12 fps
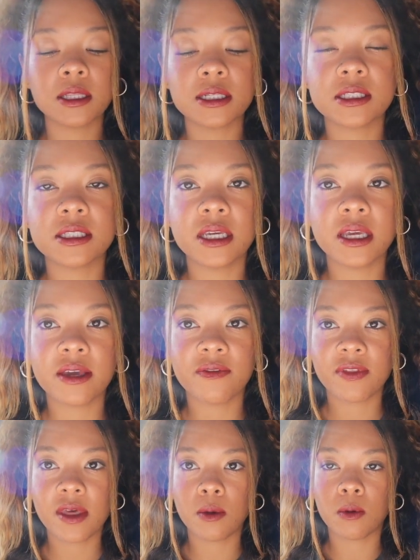Let's see if
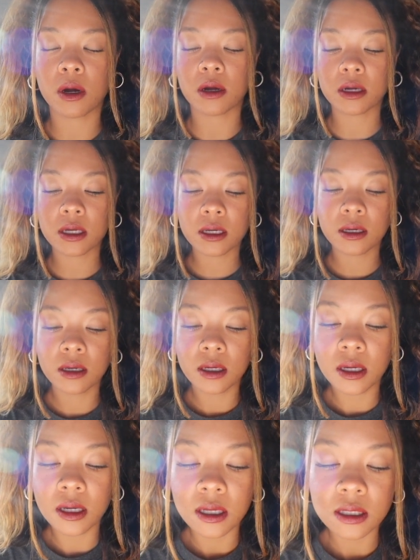they work.
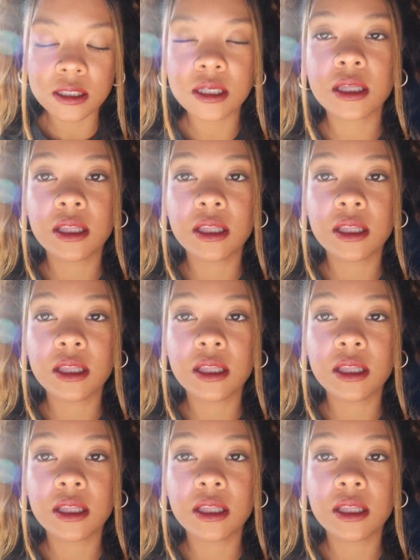See,